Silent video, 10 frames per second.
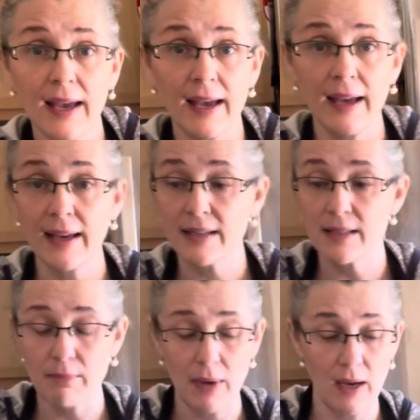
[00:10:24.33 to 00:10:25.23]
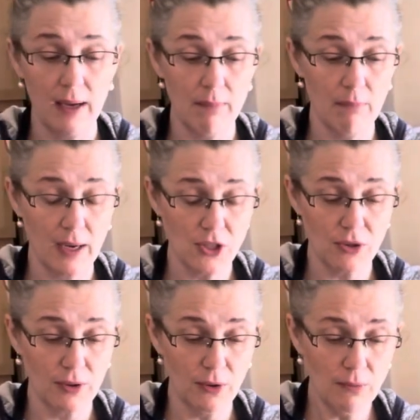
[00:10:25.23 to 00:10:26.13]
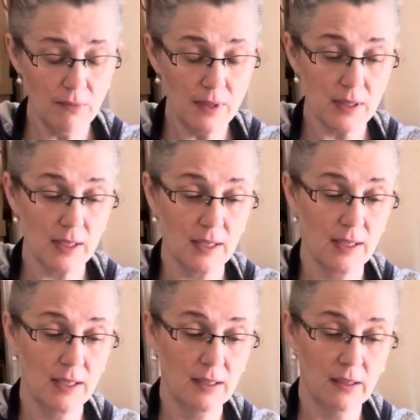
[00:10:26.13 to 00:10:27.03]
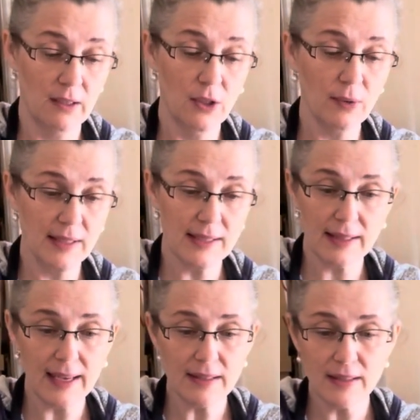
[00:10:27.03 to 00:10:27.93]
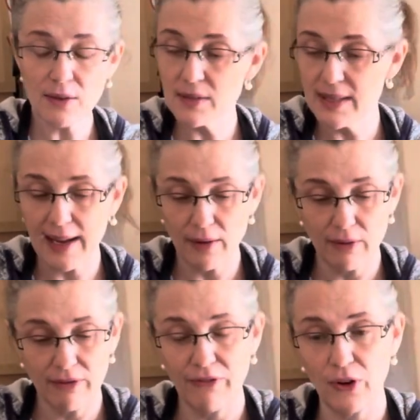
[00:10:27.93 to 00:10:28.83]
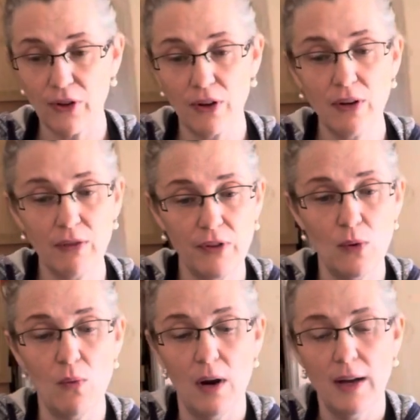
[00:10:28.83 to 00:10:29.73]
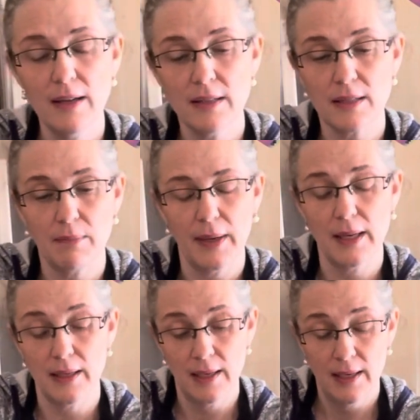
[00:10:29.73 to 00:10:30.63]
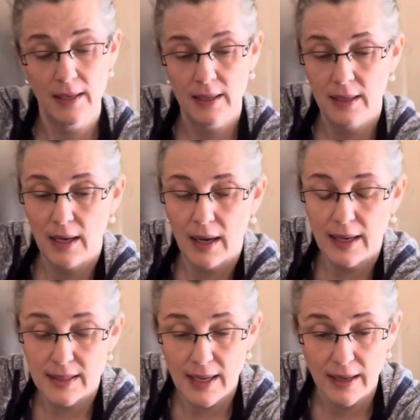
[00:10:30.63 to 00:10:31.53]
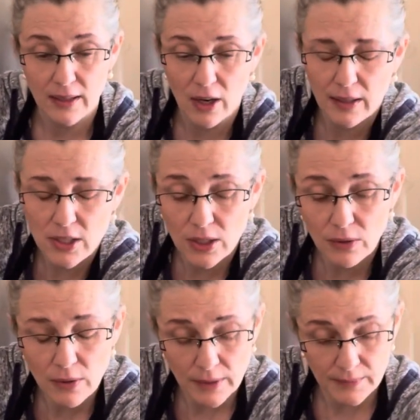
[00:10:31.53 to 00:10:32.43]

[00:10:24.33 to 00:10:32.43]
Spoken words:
add my mushrooms. You can slice those down further if you want, but I tend not to.